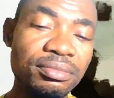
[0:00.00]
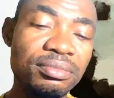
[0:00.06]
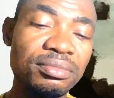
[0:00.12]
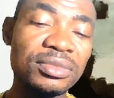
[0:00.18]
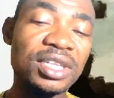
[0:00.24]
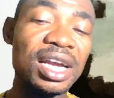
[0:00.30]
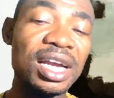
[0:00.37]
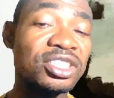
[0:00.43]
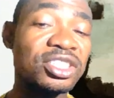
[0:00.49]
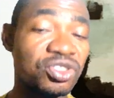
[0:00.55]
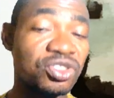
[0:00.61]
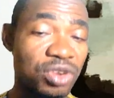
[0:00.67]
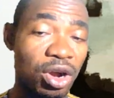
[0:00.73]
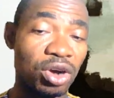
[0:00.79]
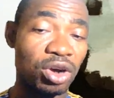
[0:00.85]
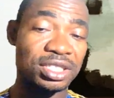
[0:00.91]

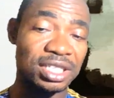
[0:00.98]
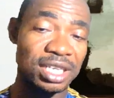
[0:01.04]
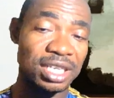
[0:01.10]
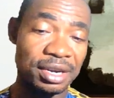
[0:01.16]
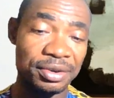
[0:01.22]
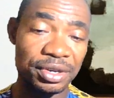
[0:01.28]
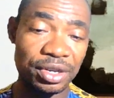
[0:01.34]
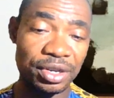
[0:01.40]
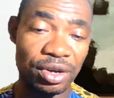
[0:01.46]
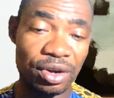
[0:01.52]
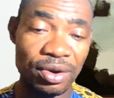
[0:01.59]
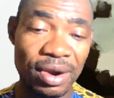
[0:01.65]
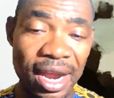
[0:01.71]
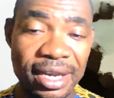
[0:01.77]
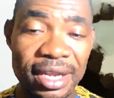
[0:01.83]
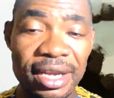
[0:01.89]
extraordinary, alright?
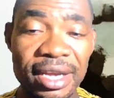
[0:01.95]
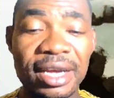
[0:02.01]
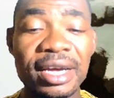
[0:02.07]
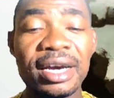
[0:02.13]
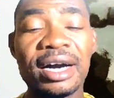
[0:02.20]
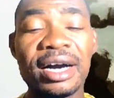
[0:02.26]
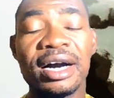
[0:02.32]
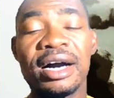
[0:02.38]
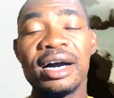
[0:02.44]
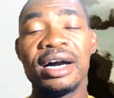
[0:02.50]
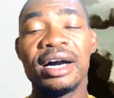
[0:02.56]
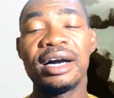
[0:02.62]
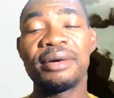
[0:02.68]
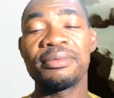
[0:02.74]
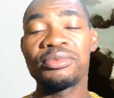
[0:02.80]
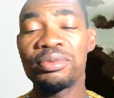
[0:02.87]
I'm
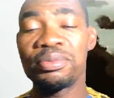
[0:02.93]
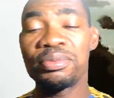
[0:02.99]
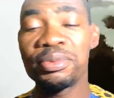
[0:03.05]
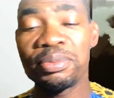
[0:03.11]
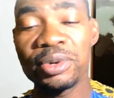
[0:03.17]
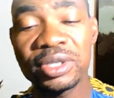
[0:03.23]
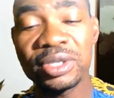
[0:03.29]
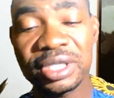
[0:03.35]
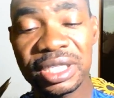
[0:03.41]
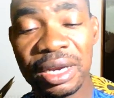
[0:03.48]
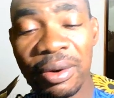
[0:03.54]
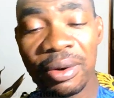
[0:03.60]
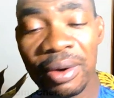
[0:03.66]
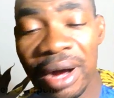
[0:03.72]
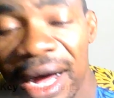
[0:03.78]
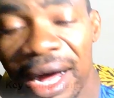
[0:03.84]
going to be pointing our heart